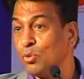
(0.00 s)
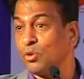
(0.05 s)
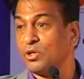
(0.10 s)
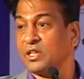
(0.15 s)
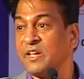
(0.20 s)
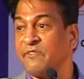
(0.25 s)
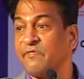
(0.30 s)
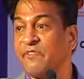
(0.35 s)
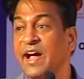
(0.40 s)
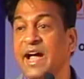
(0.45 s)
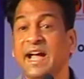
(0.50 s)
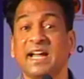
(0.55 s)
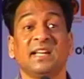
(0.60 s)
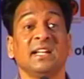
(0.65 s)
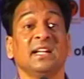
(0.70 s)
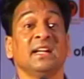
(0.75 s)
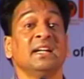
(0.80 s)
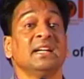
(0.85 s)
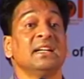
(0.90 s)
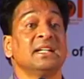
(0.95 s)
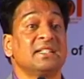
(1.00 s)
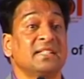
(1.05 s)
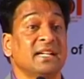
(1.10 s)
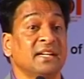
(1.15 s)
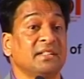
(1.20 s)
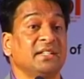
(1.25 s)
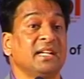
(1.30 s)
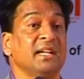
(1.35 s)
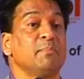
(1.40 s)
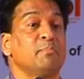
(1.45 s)
notified
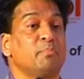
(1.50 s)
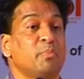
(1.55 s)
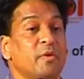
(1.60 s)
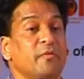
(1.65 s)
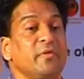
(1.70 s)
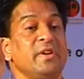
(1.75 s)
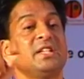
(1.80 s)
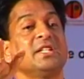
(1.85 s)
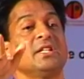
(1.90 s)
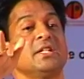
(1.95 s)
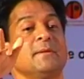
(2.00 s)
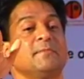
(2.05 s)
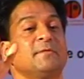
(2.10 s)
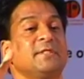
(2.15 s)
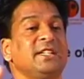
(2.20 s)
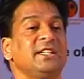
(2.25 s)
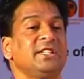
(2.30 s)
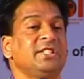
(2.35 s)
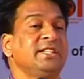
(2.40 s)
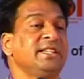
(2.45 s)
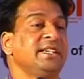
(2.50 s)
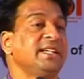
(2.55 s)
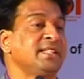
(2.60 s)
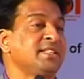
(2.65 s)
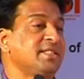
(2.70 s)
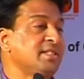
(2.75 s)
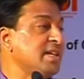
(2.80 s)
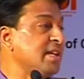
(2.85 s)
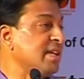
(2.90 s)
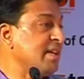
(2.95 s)
certain provision of
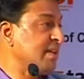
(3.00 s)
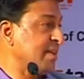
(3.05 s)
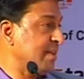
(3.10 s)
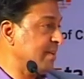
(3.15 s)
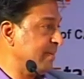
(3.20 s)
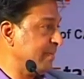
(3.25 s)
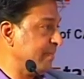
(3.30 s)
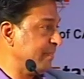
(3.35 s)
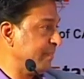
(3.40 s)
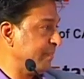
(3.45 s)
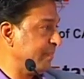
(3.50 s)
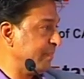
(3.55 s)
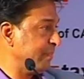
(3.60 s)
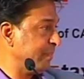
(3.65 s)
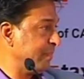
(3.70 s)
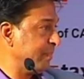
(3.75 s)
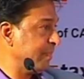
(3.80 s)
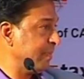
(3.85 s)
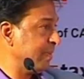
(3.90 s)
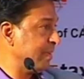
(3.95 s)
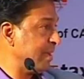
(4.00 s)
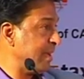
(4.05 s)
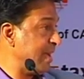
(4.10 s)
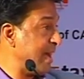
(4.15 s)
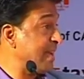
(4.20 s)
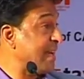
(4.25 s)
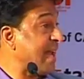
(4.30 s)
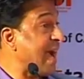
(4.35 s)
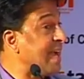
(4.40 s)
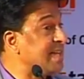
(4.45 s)
CGST
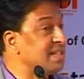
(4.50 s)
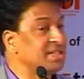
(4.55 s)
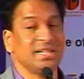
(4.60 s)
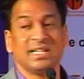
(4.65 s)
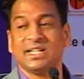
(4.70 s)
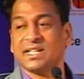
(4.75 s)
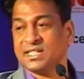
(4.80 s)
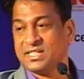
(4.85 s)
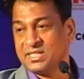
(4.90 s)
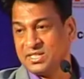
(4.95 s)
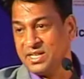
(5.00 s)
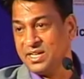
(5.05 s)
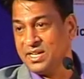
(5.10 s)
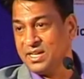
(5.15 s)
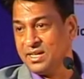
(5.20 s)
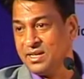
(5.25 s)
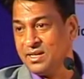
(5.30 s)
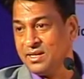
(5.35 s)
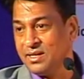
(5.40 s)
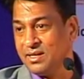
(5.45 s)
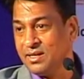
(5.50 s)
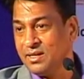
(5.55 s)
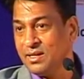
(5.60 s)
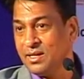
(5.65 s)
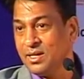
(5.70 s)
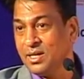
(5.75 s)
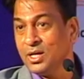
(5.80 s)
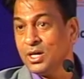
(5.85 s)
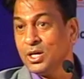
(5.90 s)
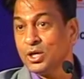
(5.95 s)
and IGST
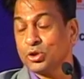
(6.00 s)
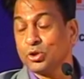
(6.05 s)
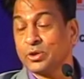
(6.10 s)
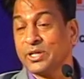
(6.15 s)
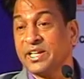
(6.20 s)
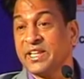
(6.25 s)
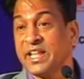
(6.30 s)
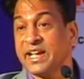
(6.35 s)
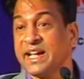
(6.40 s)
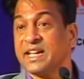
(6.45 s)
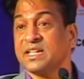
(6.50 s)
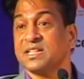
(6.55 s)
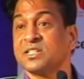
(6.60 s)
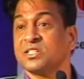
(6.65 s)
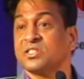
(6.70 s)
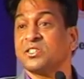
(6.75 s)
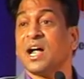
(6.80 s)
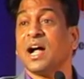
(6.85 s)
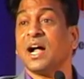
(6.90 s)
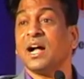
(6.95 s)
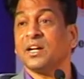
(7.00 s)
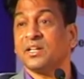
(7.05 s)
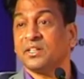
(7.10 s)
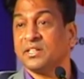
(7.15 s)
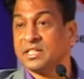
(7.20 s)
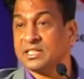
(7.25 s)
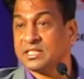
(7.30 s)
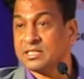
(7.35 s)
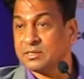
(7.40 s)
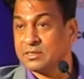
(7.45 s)
so that they can
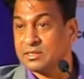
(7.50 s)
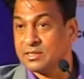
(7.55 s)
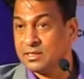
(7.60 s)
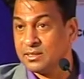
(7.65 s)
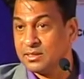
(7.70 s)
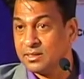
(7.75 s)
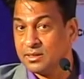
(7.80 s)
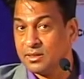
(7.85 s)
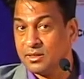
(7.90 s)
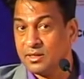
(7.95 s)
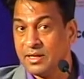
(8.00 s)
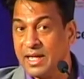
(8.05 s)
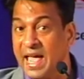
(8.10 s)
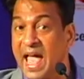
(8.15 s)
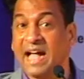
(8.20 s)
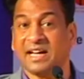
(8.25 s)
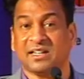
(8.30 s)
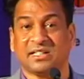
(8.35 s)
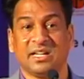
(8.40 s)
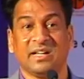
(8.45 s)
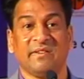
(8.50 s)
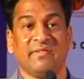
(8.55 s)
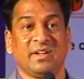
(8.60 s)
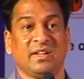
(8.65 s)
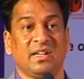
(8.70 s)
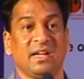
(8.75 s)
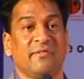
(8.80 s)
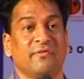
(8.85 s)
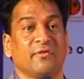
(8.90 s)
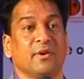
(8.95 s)
start this
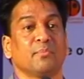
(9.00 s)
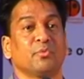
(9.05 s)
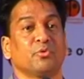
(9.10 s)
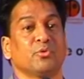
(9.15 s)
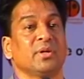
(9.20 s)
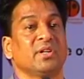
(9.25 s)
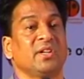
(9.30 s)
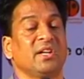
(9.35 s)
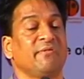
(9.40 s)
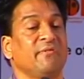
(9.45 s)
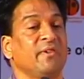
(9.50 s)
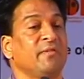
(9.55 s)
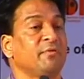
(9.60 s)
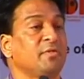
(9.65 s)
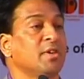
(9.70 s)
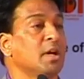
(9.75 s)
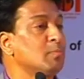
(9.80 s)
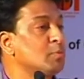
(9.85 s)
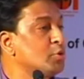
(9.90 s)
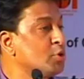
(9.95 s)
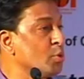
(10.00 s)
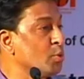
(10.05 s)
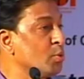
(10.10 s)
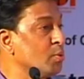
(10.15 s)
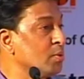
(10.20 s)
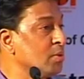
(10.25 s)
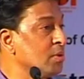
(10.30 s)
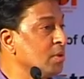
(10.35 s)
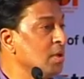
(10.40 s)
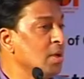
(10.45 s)
activity from 25th of
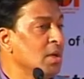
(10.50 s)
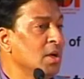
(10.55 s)
June.